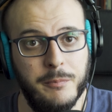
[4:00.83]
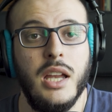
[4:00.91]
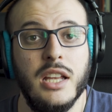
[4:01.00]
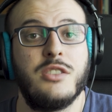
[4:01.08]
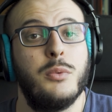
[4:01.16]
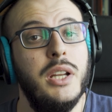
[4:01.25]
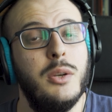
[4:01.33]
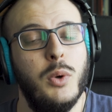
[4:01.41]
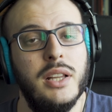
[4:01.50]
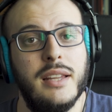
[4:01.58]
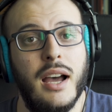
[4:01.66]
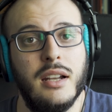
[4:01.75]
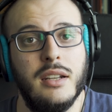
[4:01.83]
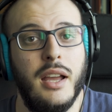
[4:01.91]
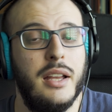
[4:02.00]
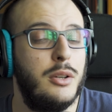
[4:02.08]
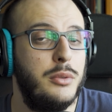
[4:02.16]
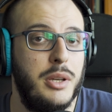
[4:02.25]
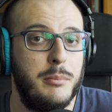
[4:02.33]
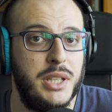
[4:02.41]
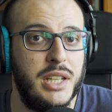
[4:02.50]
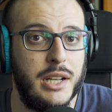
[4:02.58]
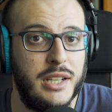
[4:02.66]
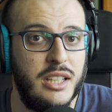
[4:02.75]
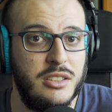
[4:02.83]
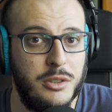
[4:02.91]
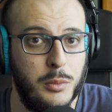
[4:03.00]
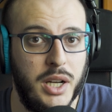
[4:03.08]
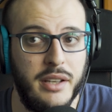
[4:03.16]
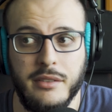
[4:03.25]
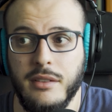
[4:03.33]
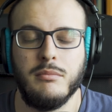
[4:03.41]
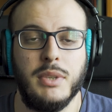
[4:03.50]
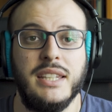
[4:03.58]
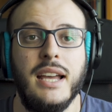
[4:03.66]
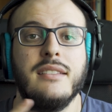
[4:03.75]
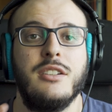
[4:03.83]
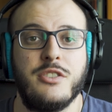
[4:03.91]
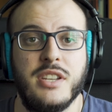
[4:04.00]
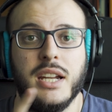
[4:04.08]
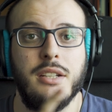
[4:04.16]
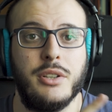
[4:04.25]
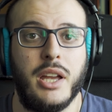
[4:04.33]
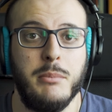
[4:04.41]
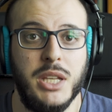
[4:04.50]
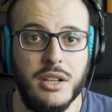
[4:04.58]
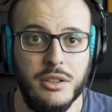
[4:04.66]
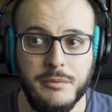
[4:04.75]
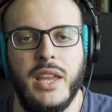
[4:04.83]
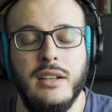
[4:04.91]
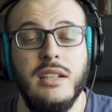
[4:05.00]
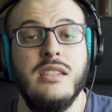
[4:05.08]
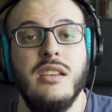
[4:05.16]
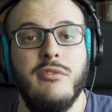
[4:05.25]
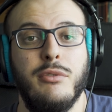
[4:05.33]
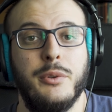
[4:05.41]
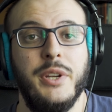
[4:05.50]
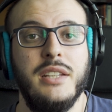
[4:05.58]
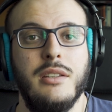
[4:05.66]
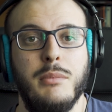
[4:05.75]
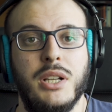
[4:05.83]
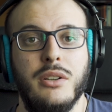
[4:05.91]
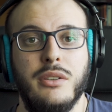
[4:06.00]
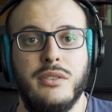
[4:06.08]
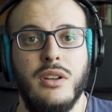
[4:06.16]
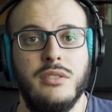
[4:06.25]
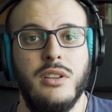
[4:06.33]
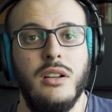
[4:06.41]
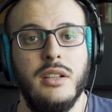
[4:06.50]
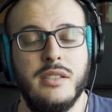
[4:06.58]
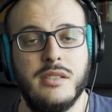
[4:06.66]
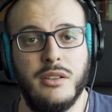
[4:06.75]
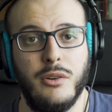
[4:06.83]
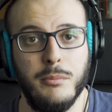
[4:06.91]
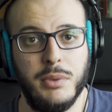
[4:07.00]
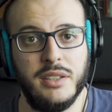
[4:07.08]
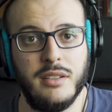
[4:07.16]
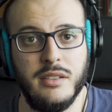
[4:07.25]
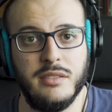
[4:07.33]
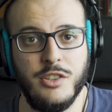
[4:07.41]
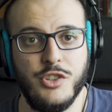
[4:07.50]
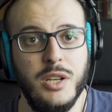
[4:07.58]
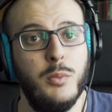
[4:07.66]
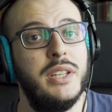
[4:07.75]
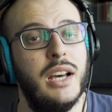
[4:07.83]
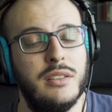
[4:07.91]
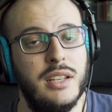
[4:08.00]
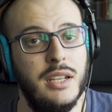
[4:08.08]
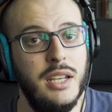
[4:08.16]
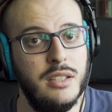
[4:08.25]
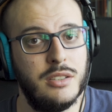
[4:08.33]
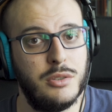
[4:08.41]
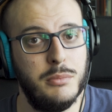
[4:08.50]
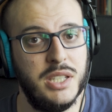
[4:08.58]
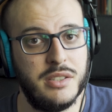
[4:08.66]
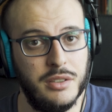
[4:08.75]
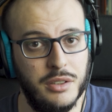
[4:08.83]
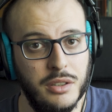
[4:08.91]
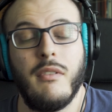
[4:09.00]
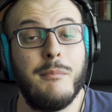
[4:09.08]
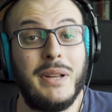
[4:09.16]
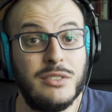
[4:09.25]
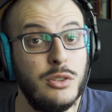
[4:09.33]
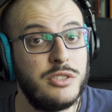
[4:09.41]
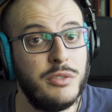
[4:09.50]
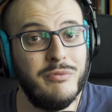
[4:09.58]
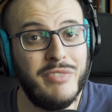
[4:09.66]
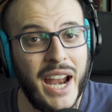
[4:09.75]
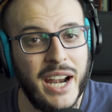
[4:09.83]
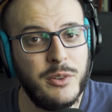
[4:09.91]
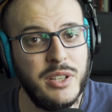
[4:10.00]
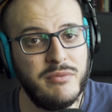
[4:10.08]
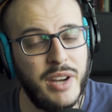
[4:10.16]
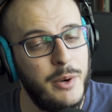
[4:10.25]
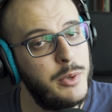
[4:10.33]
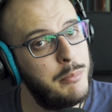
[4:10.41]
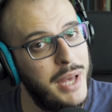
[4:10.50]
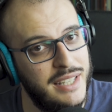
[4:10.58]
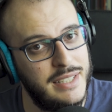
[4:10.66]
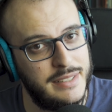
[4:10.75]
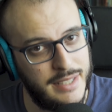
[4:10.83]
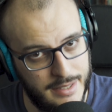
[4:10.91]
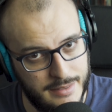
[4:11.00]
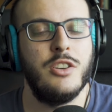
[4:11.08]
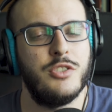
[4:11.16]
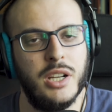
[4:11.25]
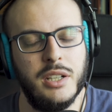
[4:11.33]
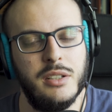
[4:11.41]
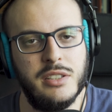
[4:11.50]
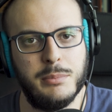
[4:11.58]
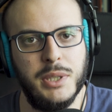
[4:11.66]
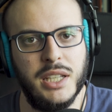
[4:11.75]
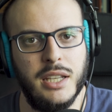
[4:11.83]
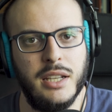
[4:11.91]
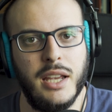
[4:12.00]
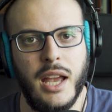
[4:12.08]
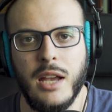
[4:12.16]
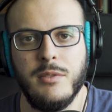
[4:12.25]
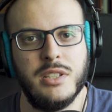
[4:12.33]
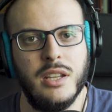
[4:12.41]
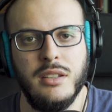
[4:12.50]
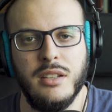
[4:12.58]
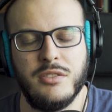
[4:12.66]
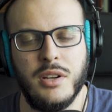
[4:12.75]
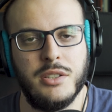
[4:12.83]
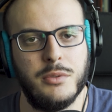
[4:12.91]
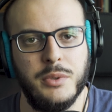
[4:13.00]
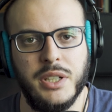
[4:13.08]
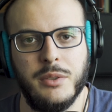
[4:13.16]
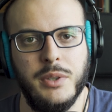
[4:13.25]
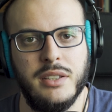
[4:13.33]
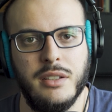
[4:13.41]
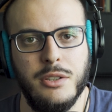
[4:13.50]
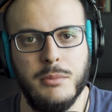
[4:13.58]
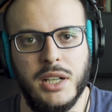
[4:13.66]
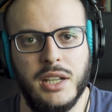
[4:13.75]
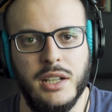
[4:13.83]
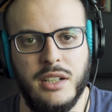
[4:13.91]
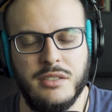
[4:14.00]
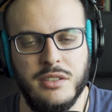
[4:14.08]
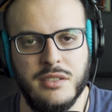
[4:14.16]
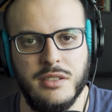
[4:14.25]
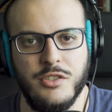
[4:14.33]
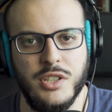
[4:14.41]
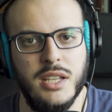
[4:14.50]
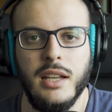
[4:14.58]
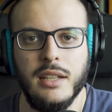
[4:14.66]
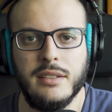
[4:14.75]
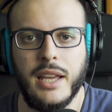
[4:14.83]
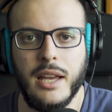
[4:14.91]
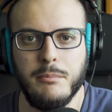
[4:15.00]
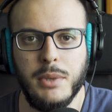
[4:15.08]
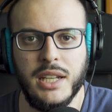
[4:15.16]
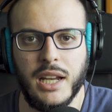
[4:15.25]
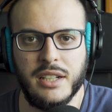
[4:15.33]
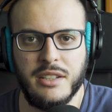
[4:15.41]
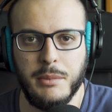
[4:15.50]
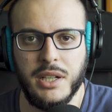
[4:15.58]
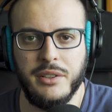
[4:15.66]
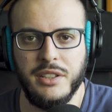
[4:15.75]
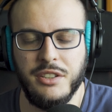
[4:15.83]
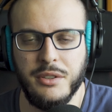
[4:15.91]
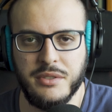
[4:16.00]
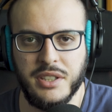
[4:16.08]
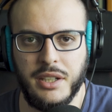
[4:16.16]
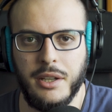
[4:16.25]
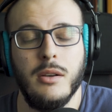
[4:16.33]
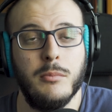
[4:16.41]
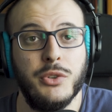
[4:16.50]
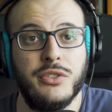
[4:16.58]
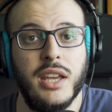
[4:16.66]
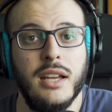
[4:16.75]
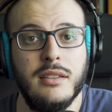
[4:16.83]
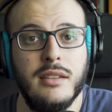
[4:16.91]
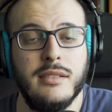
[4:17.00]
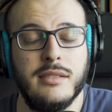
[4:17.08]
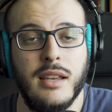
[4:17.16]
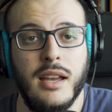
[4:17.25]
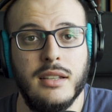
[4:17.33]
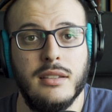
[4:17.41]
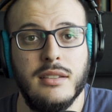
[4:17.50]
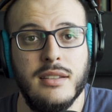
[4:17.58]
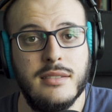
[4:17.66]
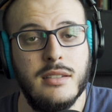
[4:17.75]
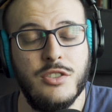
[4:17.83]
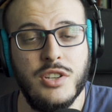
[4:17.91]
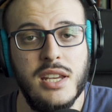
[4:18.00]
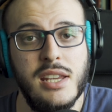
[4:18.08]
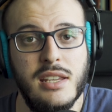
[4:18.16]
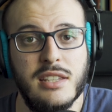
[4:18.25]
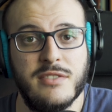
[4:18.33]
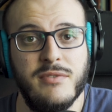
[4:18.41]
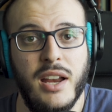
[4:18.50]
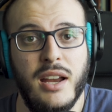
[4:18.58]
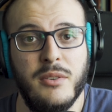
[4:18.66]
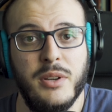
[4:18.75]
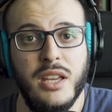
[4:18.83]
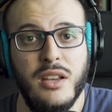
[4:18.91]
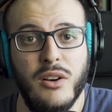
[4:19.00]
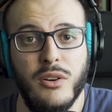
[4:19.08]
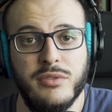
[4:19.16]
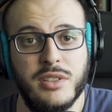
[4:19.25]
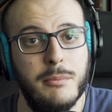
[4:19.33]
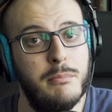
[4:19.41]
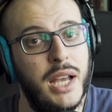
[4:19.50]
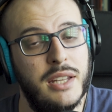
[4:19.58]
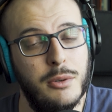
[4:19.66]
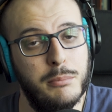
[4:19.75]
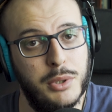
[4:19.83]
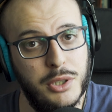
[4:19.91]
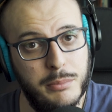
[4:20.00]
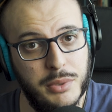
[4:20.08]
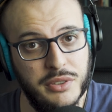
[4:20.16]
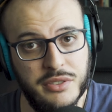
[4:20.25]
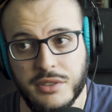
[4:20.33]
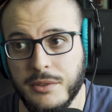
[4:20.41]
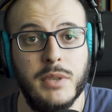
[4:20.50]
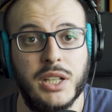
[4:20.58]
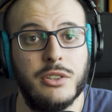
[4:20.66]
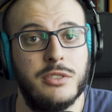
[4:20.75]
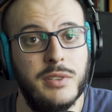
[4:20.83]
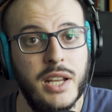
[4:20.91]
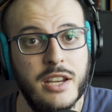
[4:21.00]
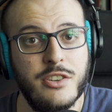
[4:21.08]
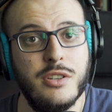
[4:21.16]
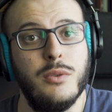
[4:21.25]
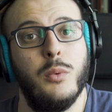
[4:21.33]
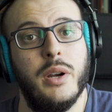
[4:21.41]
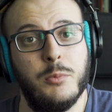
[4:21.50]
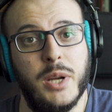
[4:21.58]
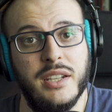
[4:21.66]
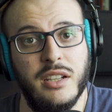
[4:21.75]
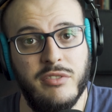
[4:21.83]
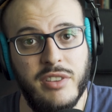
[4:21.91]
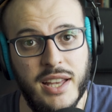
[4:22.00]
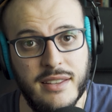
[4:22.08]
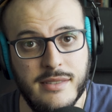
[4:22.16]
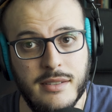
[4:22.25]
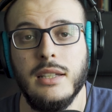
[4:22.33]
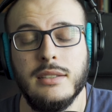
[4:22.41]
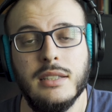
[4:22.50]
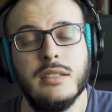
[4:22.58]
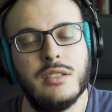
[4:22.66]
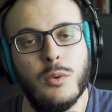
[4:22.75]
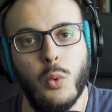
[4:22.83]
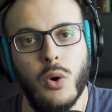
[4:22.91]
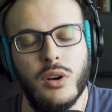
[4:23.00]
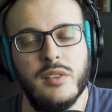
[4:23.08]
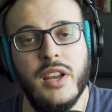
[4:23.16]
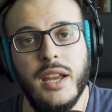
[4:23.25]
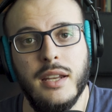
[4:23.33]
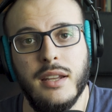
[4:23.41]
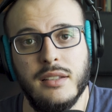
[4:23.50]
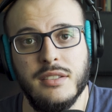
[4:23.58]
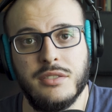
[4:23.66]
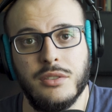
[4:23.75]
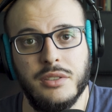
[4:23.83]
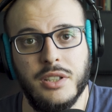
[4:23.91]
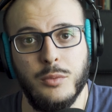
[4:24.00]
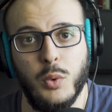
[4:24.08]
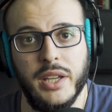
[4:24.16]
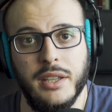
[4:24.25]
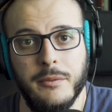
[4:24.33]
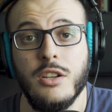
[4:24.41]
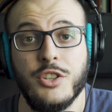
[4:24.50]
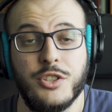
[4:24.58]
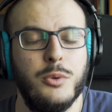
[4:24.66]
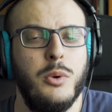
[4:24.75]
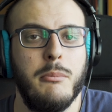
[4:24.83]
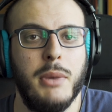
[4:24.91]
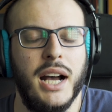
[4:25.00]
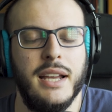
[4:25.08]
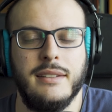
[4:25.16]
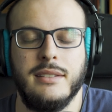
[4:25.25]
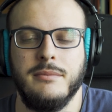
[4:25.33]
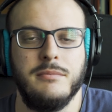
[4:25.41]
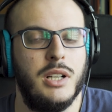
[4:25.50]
It's really well done and couldn't be done otherwise. But then there's another cameo, and it's infuriating because not only it's completely CG without the need to be so, but also very bad in that. Generally speaking, every time they try to recreate a human character in CG, it can be nightmare-inducing. Muschietti said that the CG is very often bad on purpose, because Flash, when running fast, sees the world in a distorted way. Should we buy it?